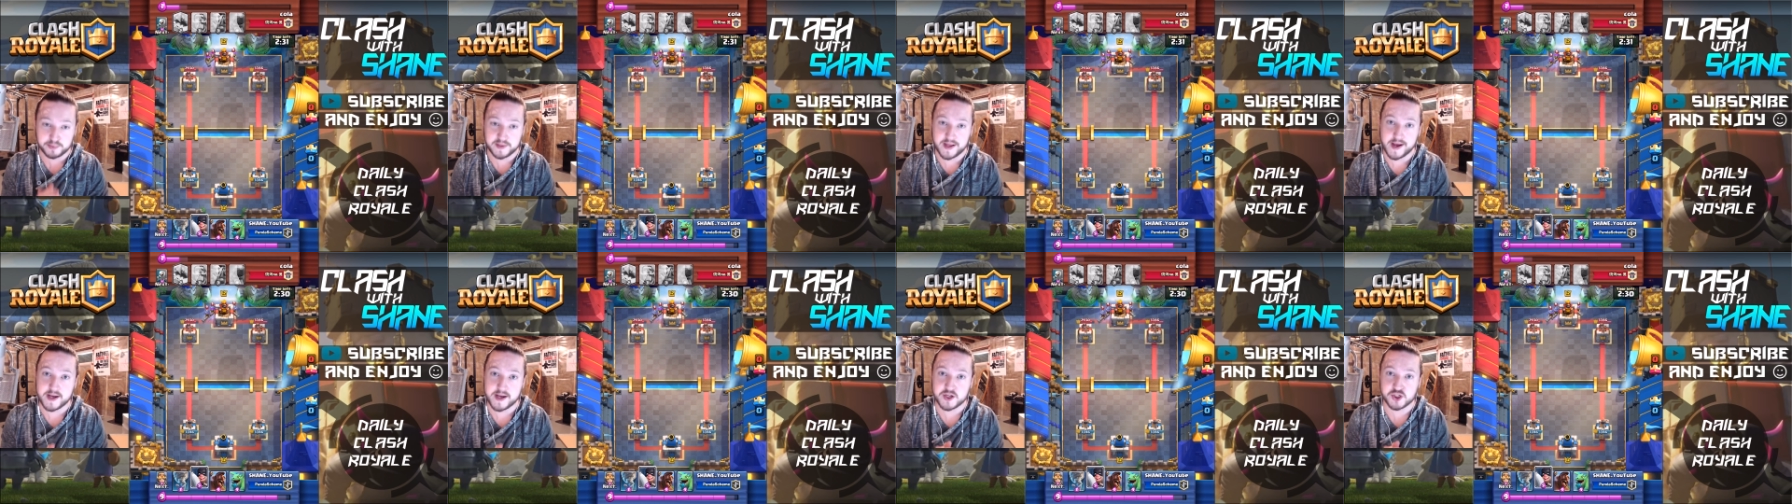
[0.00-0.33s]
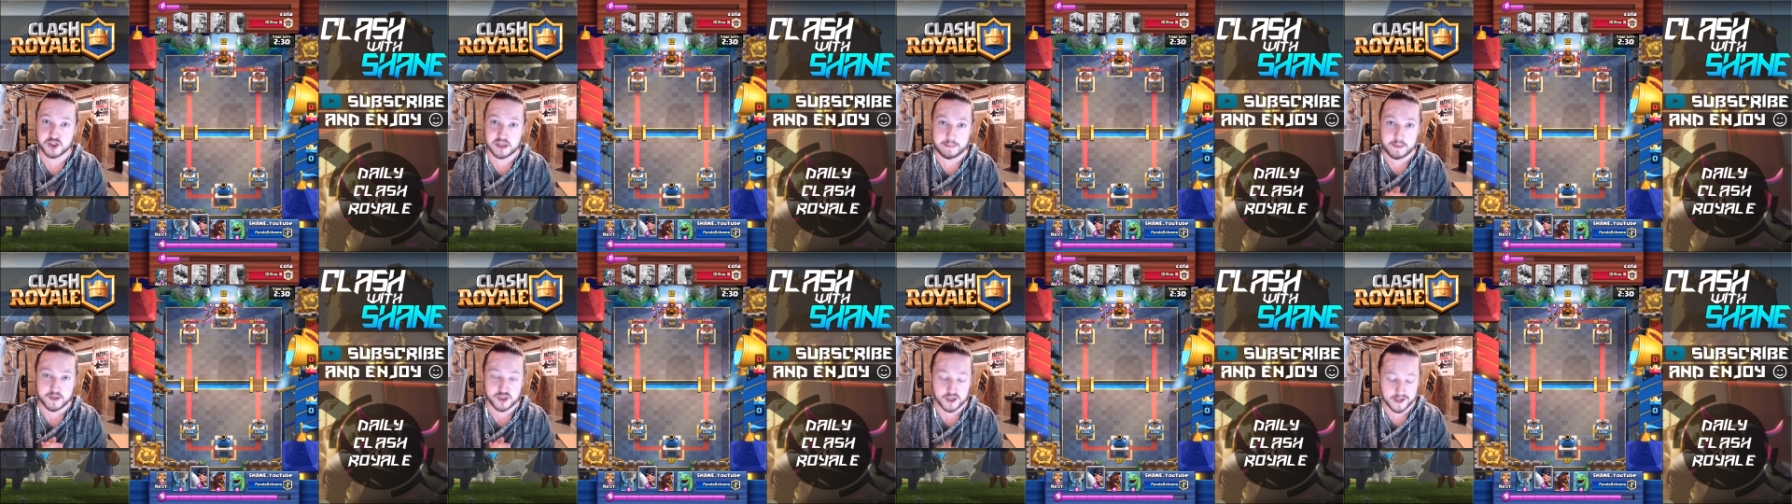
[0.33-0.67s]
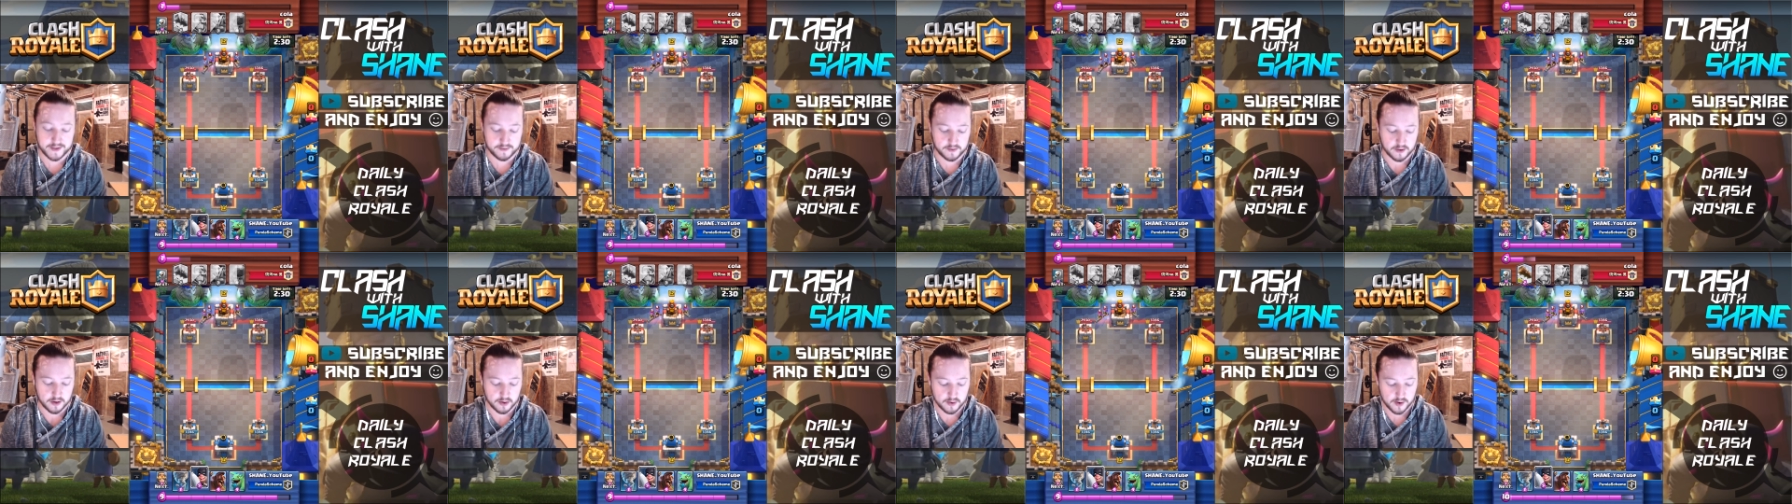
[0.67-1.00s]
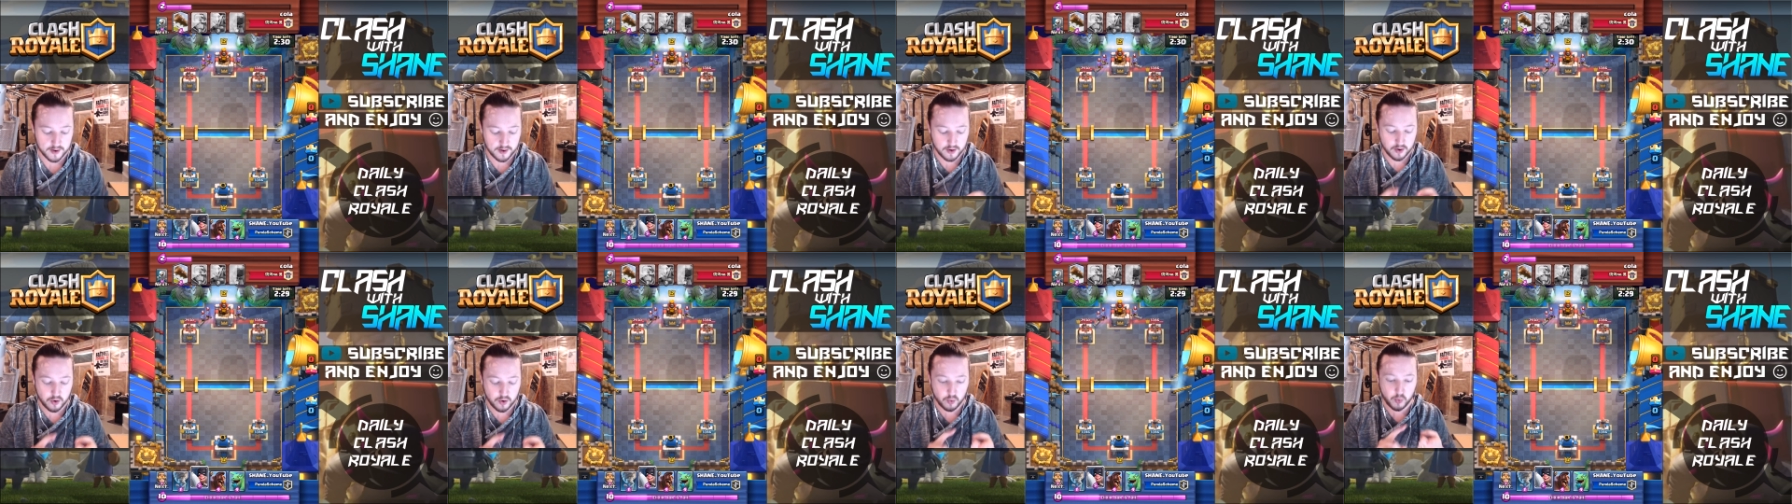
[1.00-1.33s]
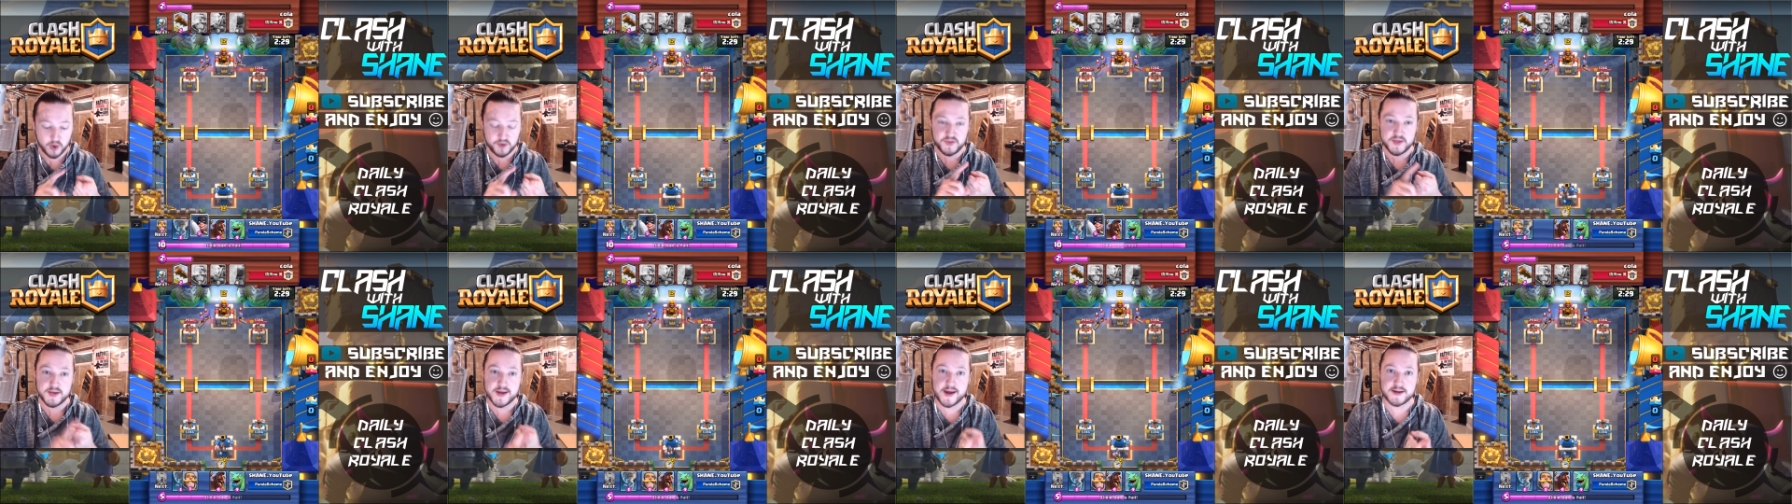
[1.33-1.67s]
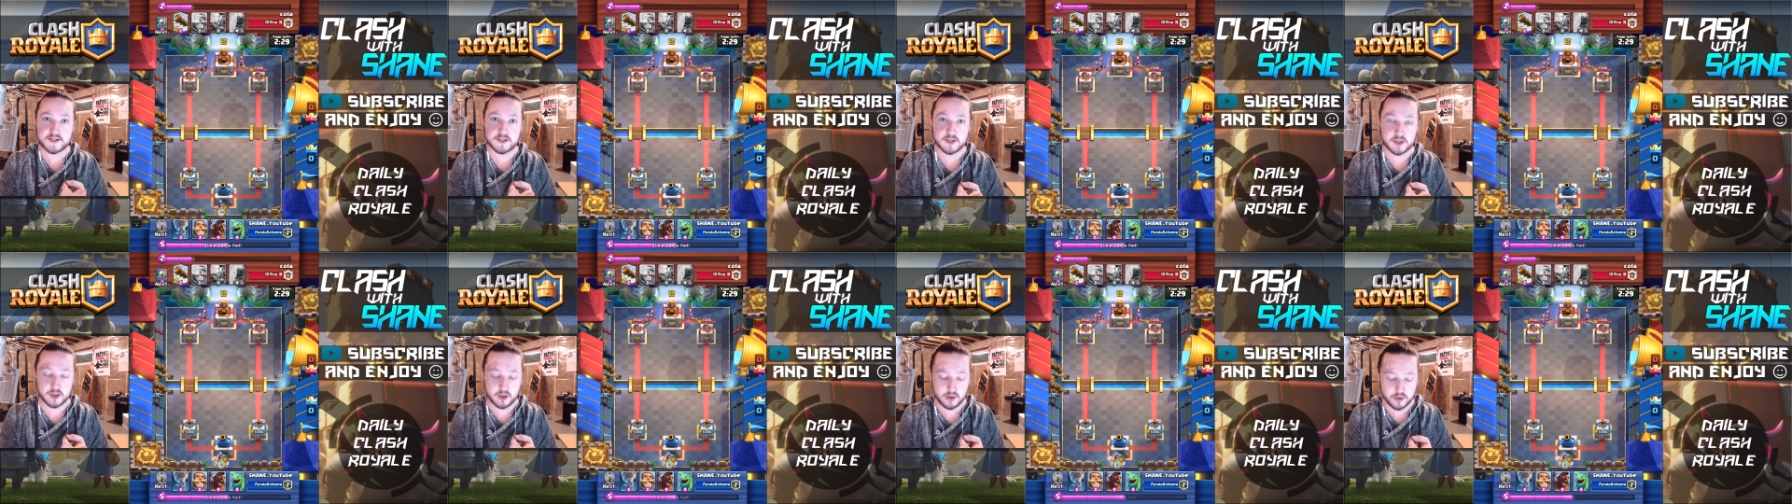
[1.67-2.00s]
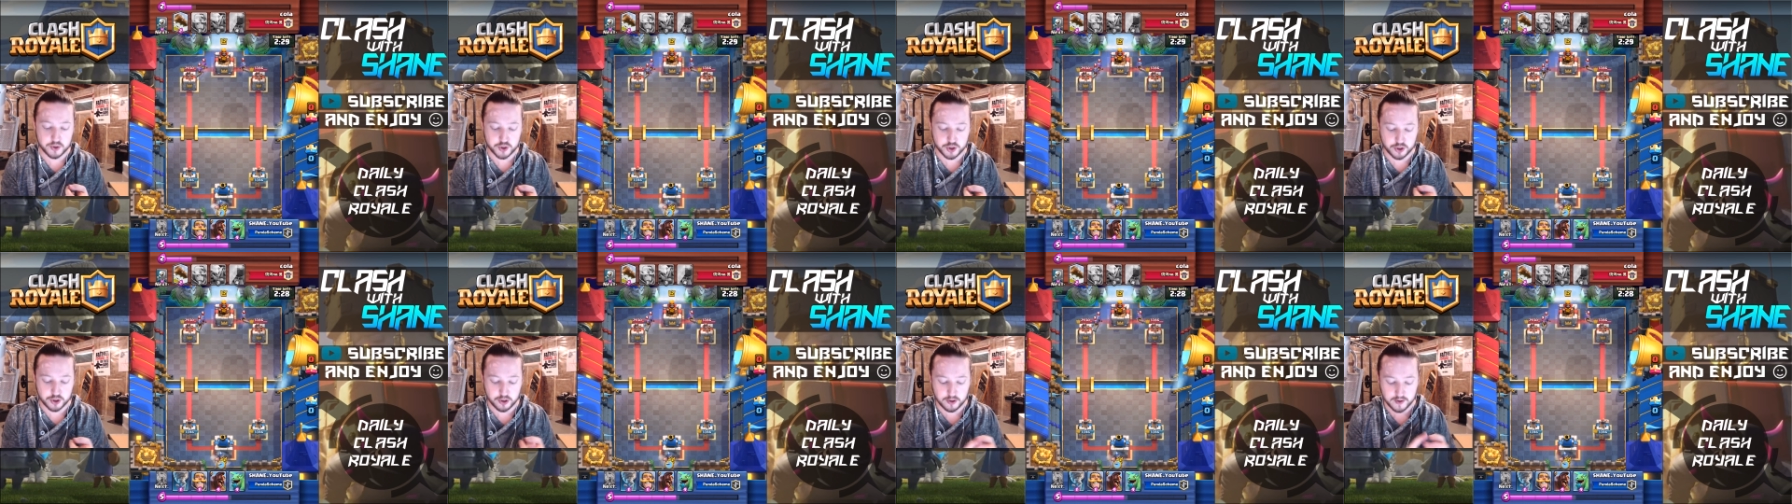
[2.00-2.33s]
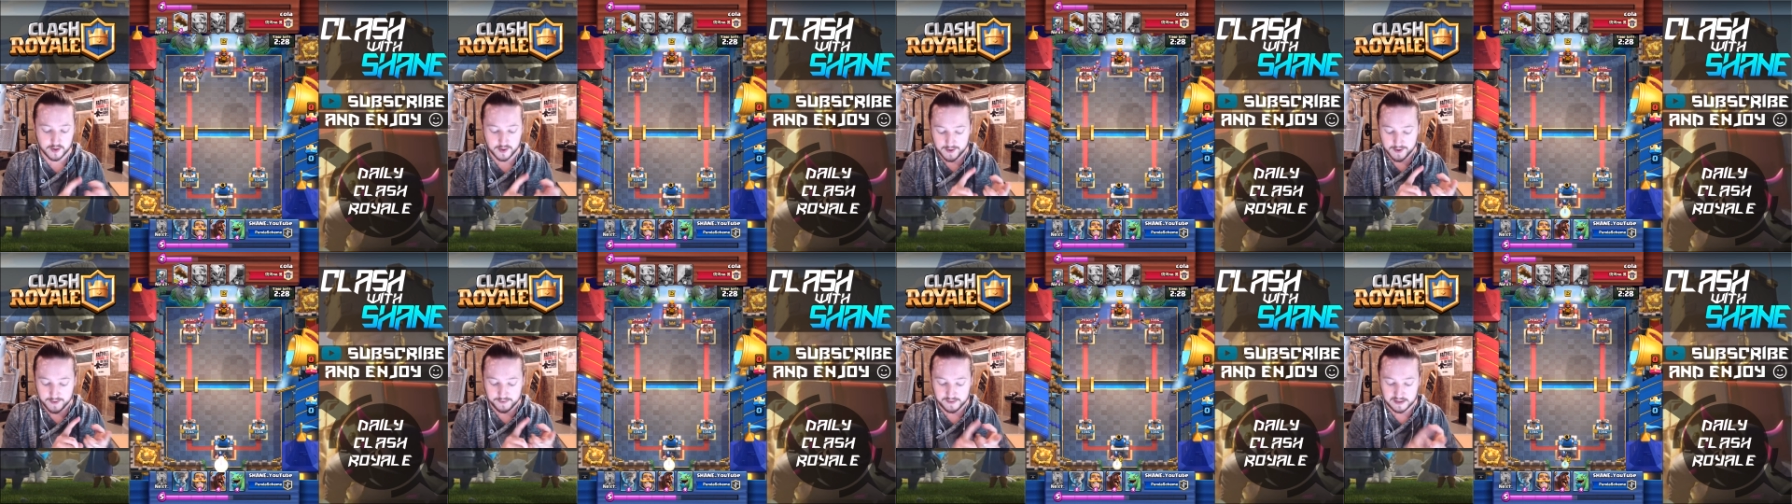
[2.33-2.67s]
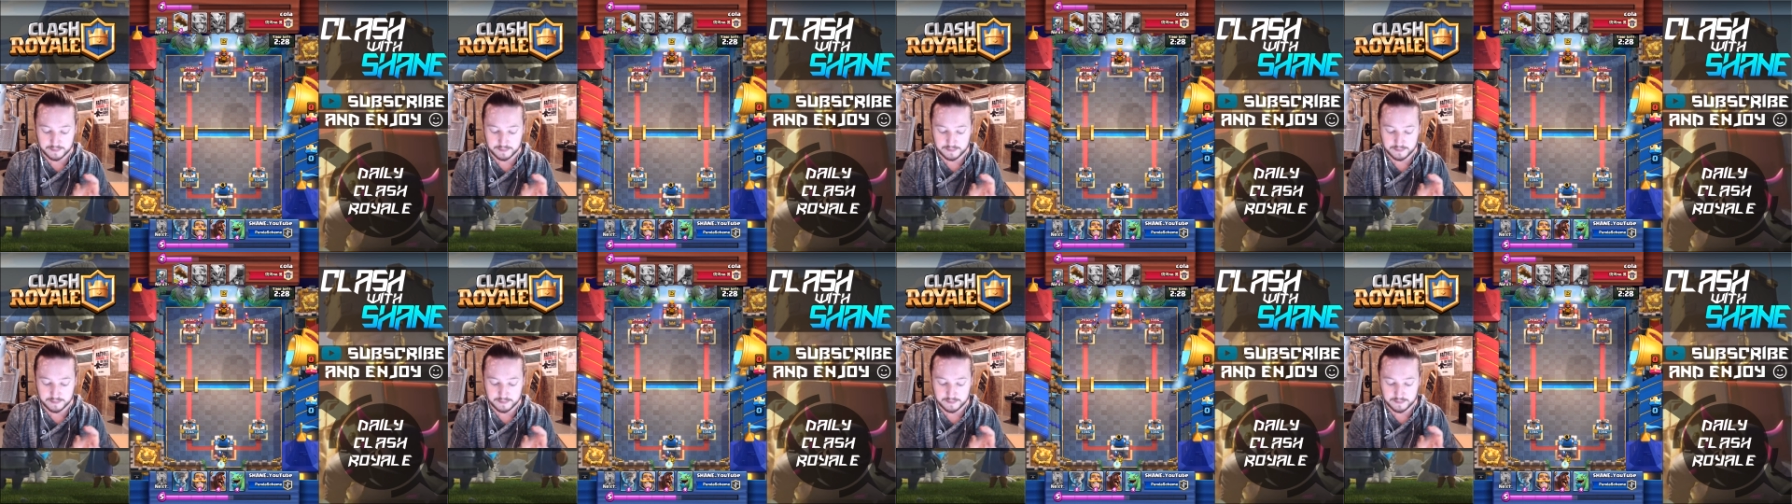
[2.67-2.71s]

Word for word: splash damage in there with the Executioner,